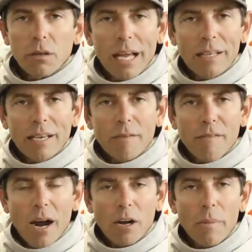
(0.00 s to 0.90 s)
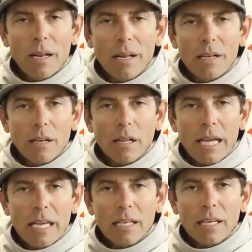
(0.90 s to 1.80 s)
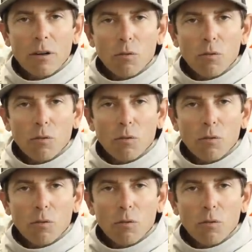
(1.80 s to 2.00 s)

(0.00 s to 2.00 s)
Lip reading: in the environment, in a lake, in a